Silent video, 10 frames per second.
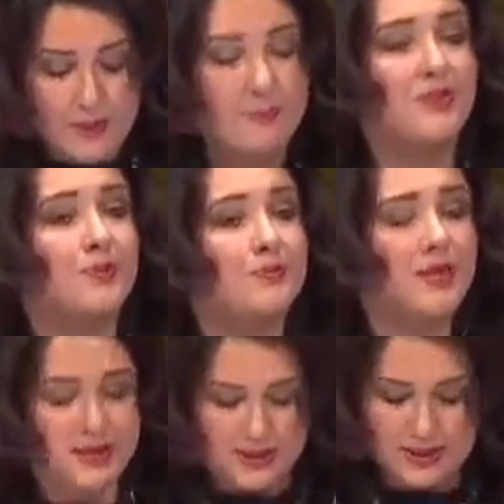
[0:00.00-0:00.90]
But the
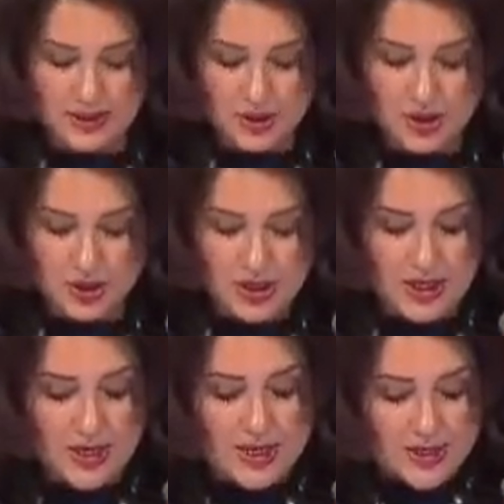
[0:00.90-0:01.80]
message
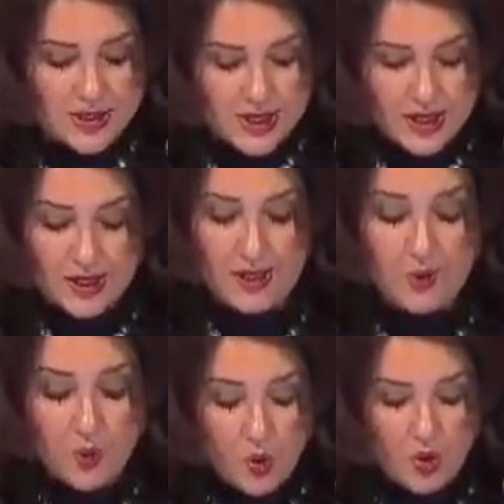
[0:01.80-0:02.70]
there
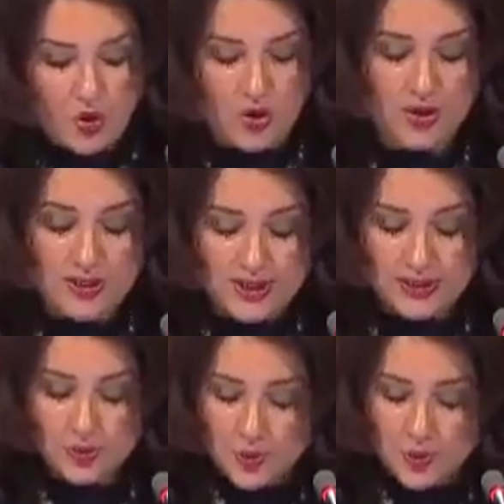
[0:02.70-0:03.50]
was that